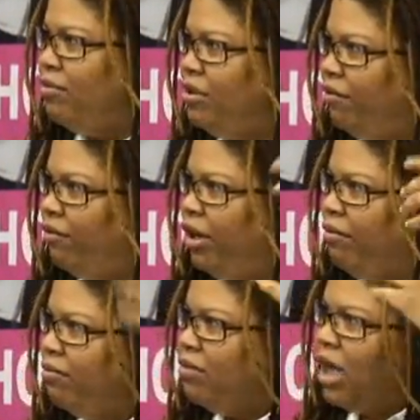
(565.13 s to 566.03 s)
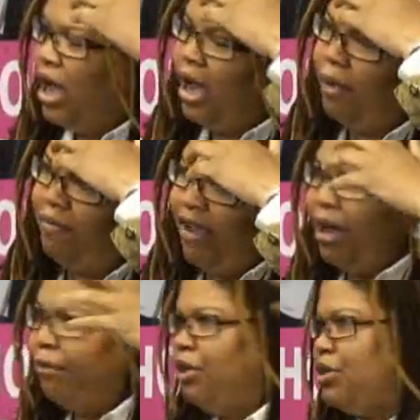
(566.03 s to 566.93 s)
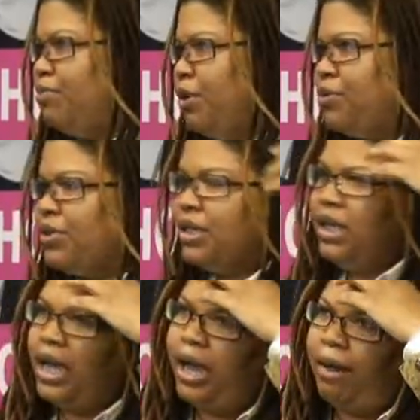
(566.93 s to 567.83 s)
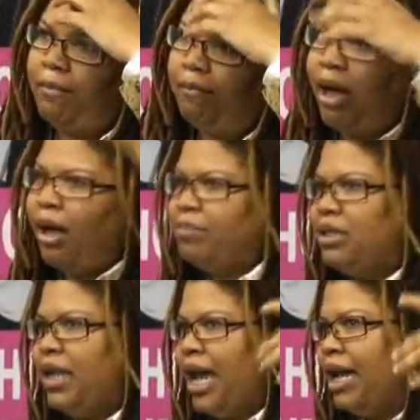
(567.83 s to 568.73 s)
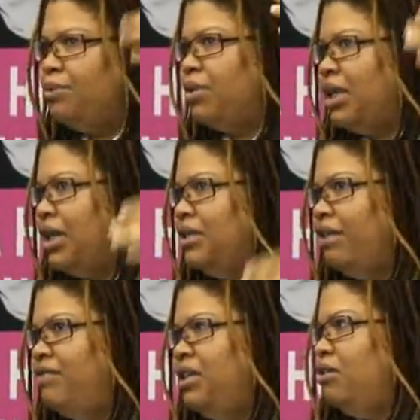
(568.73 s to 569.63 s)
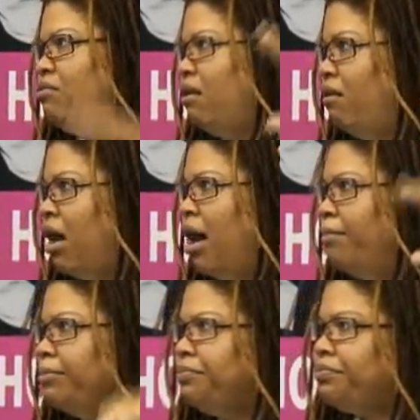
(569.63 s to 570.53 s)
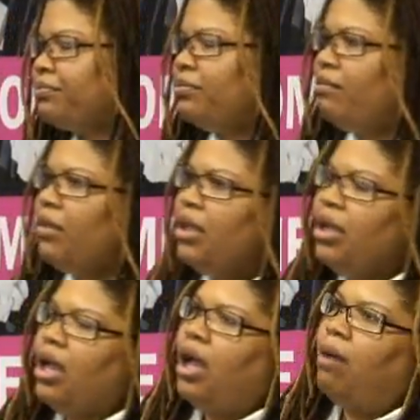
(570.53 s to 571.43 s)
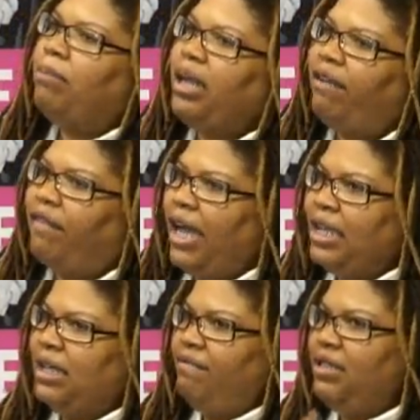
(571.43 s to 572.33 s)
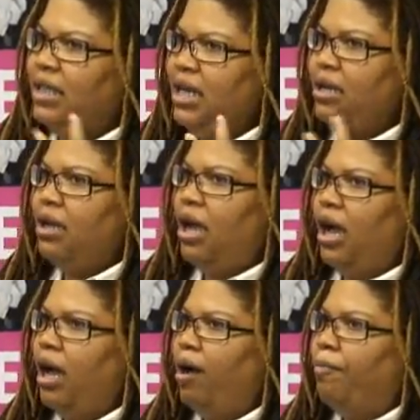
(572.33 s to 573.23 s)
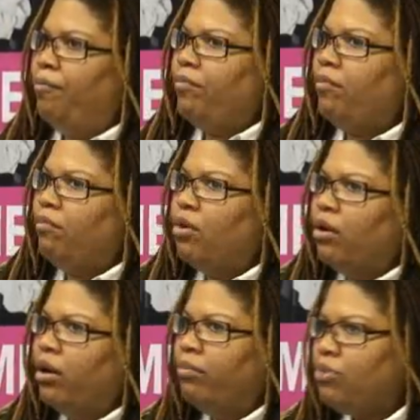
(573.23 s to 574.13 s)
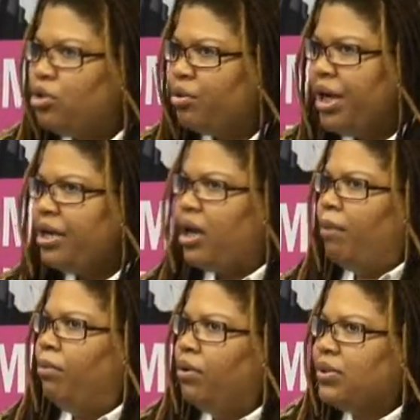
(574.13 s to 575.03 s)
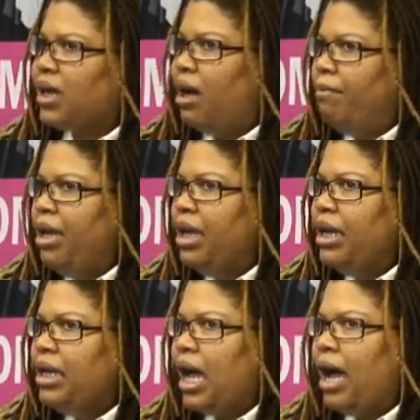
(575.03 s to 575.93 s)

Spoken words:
different families, mostly moms and dads, kids I've seen grow up. But as I've seen more straight couples come in,